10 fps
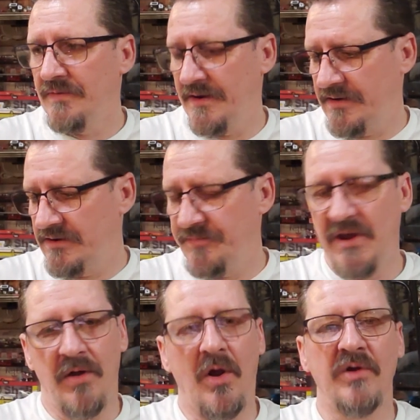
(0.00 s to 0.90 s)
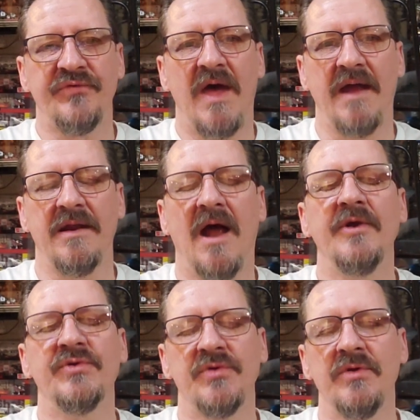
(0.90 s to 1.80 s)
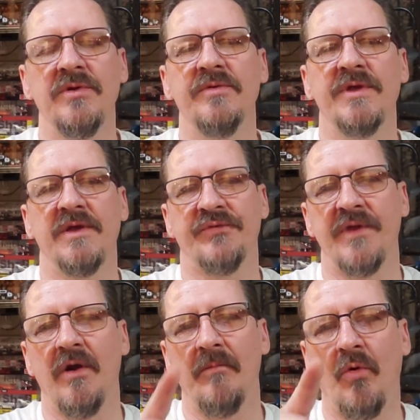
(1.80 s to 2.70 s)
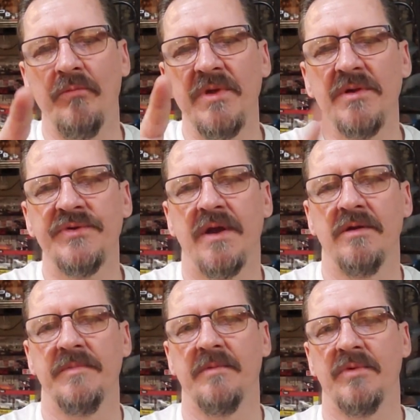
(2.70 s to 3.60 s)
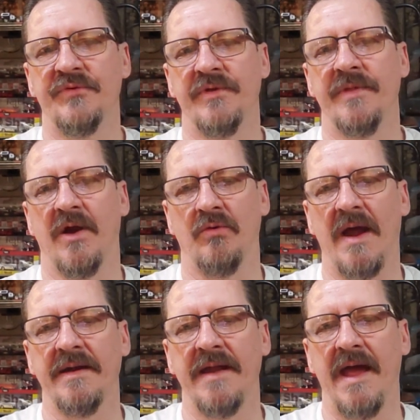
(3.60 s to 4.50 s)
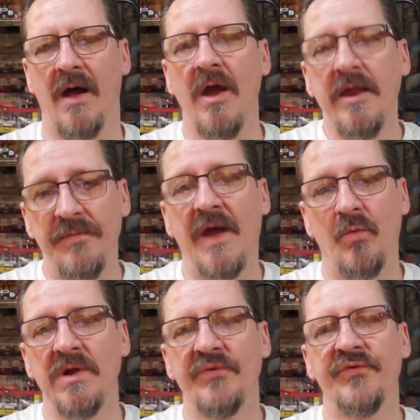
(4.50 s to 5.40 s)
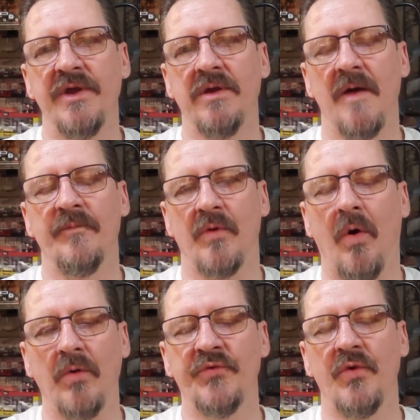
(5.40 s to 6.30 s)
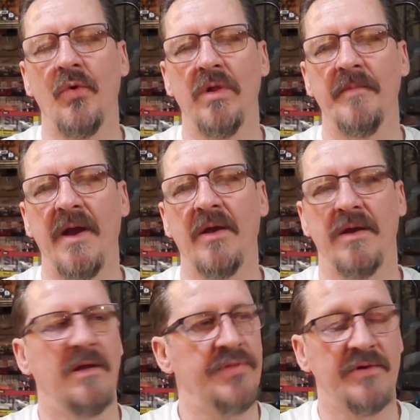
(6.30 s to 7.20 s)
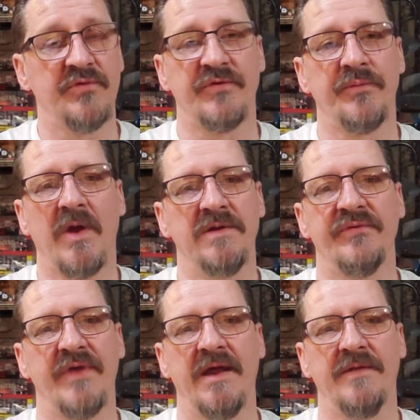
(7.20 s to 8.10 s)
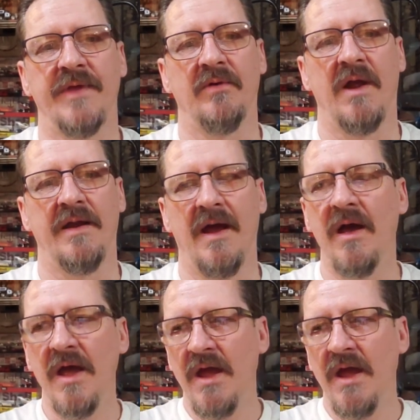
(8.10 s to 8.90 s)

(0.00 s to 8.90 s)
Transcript: They need to be on our side. And I assure you this there are more military members in there right now that will stick up for old school America. They're just afraid to say anything right now.